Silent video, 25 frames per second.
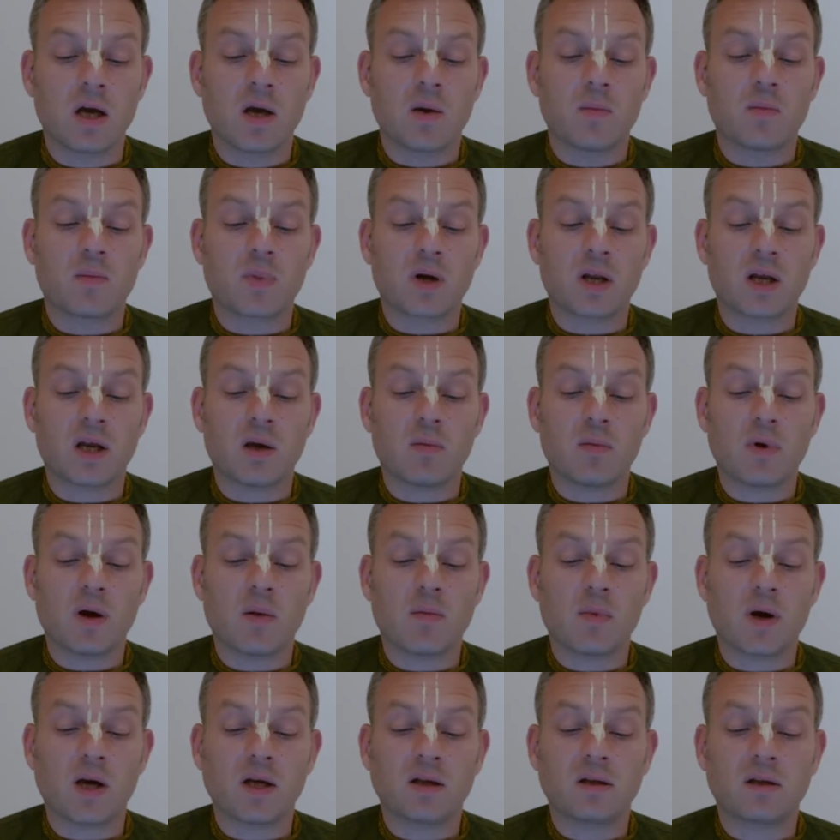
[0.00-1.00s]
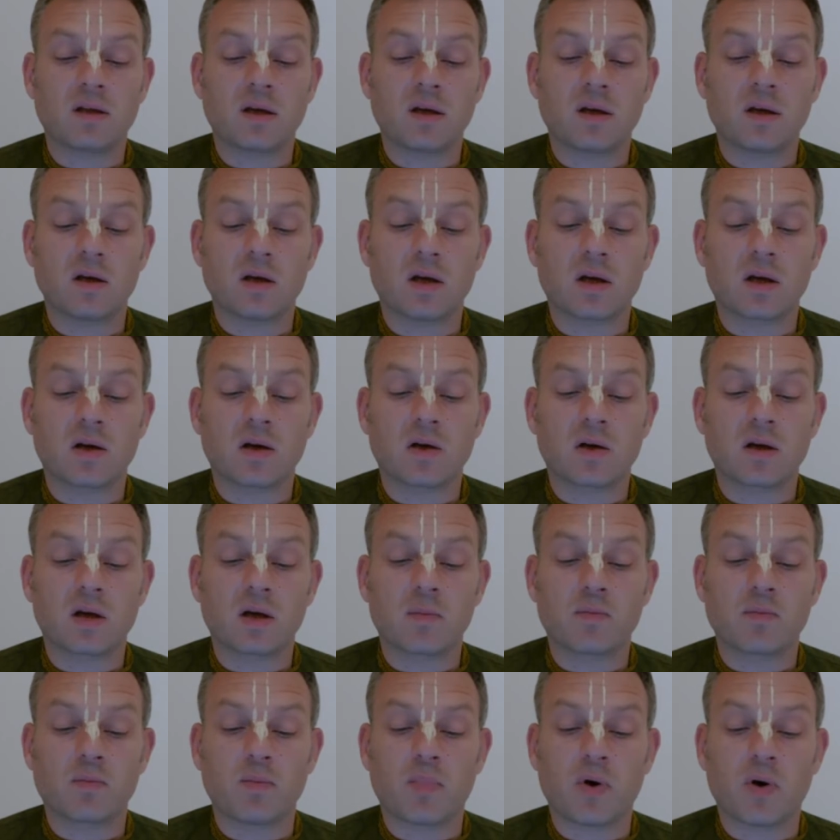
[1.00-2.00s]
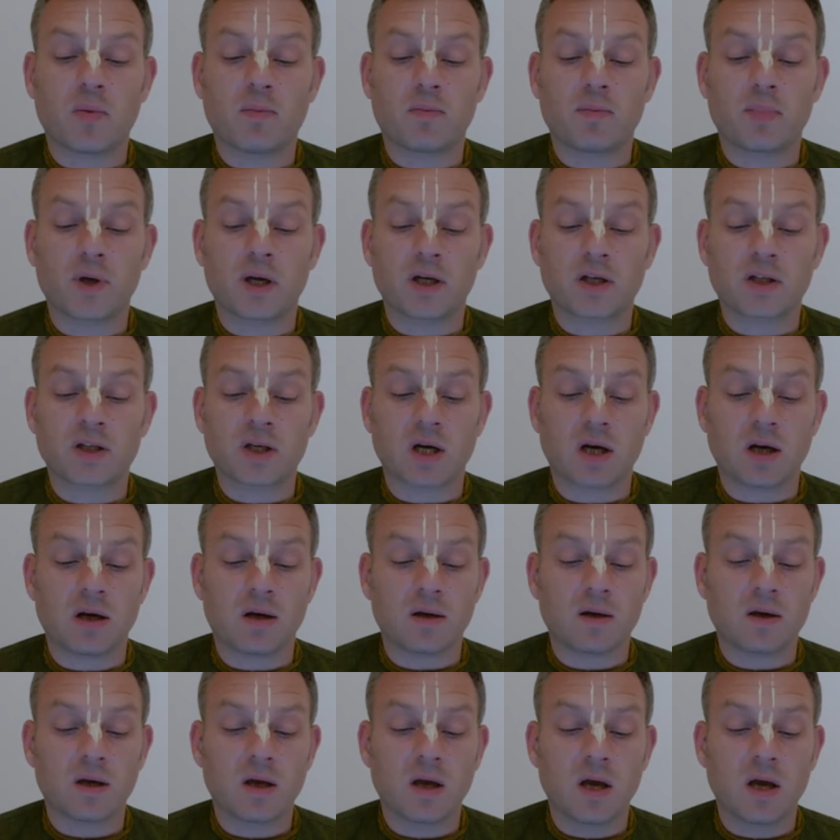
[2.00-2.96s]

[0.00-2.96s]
prema maitri kripopeksha